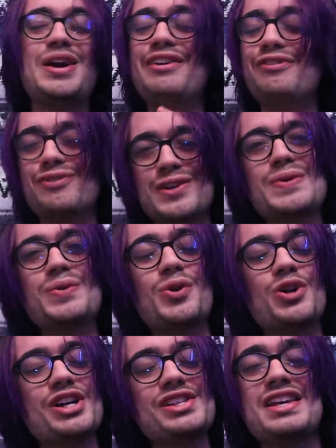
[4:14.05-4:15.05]
right, free
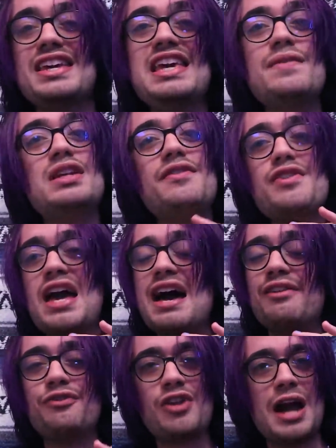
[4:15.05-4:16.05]
rewards. Even if you
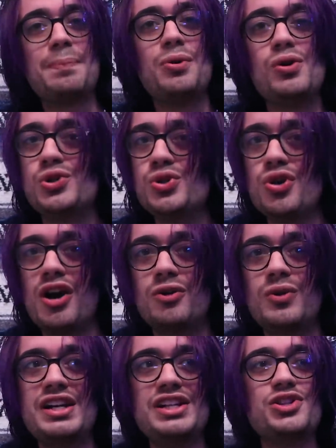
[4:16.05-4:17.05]
have Frag Pro Shooter
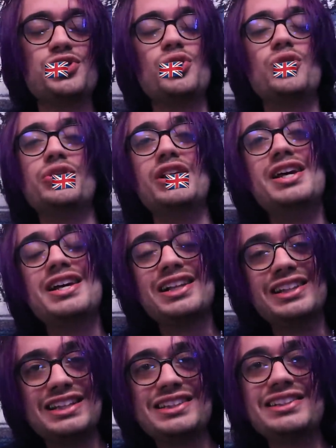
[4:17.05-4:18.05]
already installed,
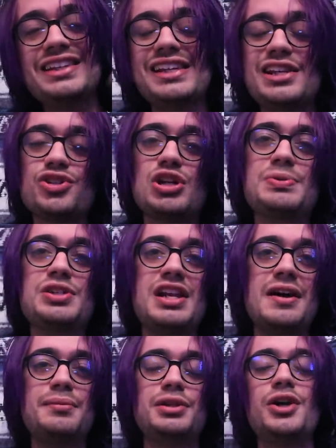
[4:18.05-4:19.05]
click the link in the description
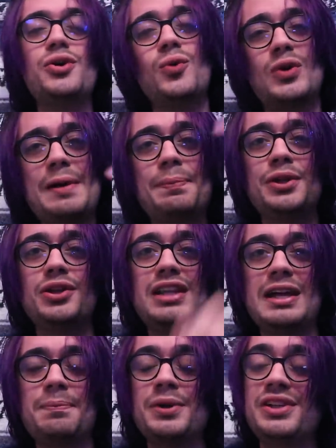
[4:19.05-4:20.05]
down below, right below the
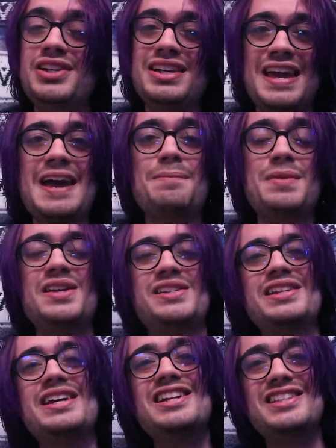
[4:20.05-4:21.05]
like button, you can't miss
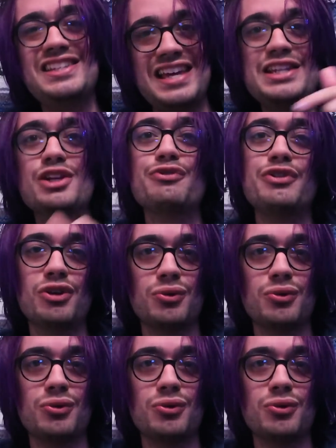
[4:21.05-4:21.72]
it, to get your free